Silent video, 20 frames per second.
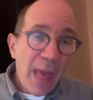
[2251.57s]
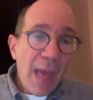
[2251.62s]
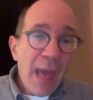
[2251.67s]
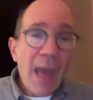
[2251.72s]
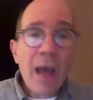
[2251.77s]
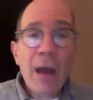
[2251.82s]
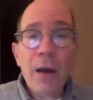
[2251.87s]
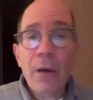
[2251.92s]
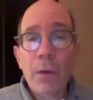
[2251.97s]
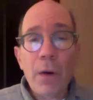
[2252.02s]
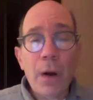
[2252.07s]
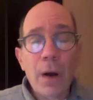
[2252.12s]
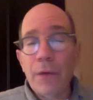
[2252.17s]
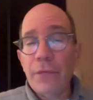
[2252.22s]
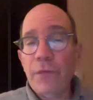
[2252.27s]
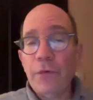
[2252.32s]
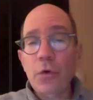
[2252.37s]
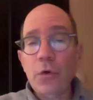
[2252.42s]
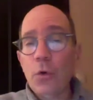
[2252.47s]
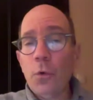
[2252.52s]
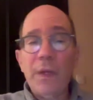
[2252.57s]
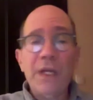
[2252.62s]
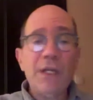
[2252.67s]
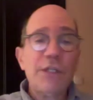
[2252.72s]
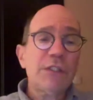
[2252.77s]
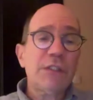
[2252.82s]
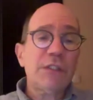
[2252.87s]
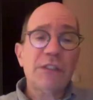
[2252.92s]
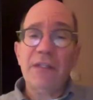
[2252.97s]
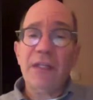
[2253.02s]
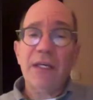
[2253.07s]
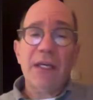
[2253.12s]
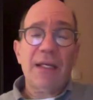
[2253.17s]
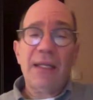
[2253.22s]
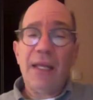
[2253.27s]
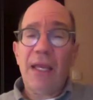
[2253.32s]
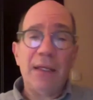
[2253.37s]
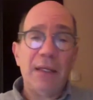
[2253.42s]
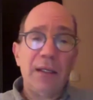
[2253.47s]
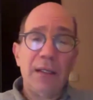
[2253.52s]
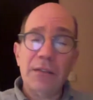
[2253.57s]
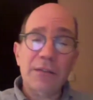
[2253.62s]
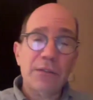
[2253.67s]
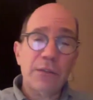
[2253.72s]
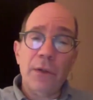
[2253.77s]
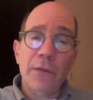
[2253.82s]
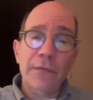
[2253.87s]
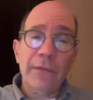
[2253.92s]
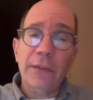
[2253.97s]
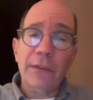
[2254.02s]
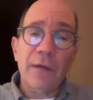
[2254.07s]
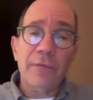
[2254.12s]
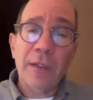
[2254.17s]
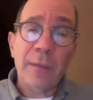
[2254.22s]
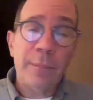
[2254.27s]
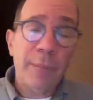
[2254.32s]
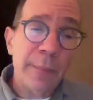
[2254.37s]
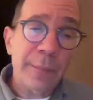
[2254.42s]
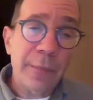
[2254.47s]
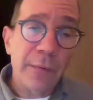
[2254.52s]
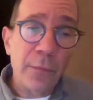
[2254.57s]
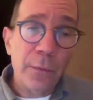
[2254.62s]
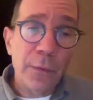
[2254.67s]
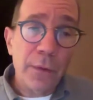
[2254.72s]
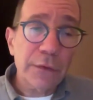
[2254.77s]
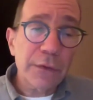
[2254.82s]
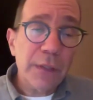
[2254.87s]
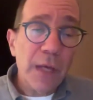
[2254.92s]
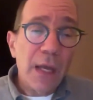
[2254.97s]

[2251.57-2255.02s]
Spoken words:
How are the Norwegians and the Canadians and all the lovely people in the world?